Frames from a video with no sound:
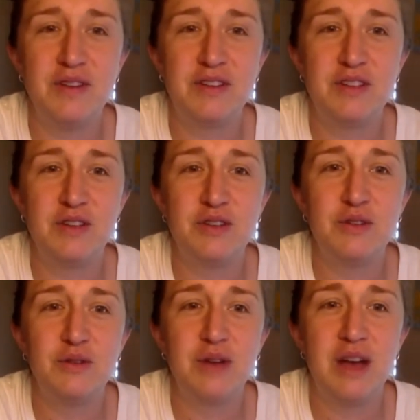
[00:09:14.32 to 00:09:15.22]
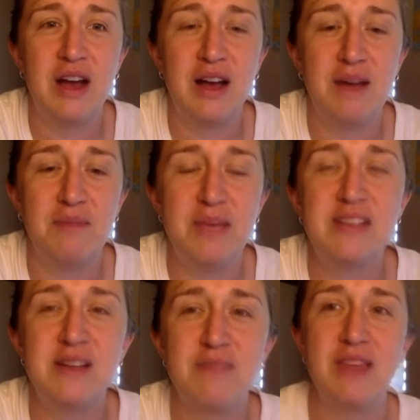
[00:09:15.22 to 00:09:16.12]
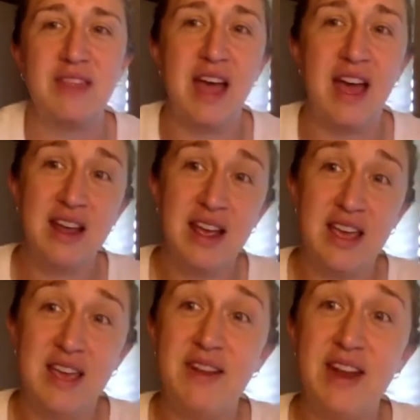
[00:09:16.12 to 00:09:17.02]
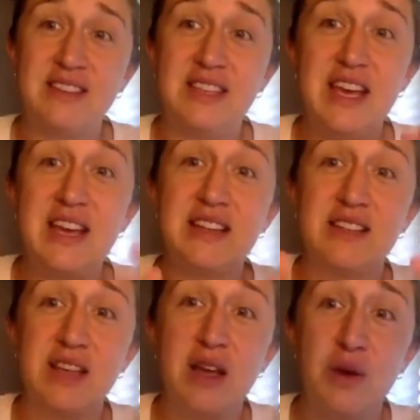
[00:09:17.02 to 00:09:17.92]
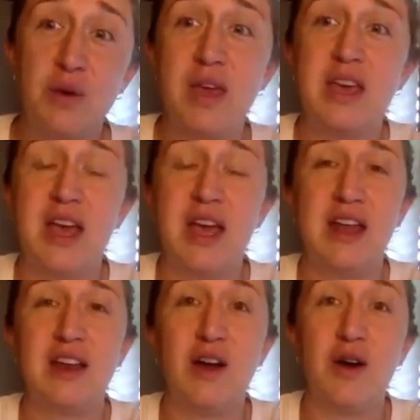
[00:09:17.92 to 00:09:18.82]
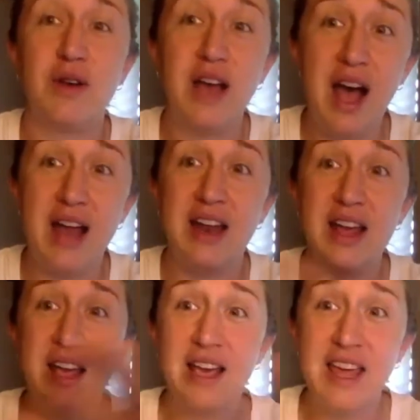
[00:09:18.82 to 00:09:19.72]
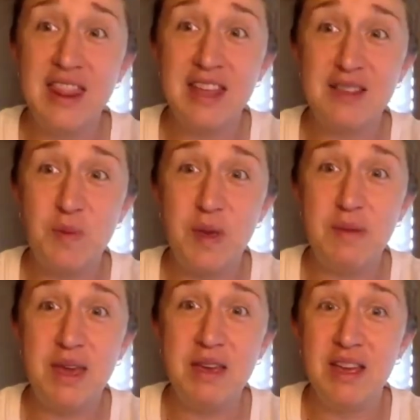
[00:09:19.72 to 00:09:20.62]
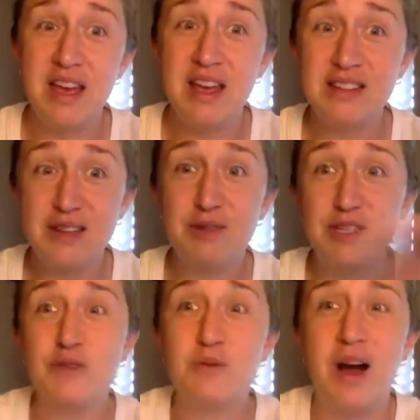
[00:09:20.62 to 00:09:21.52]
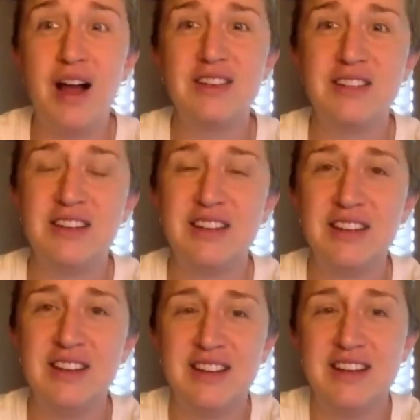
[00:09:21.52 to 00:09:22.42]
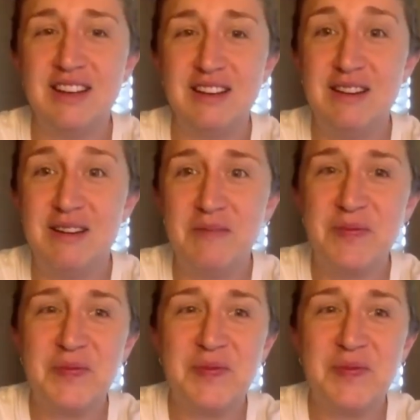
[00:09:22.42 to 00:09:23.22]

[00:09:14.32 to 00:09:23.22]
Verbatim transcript: to um, be something that even as kids we can go, God, can this be me? Is this what you want? You know,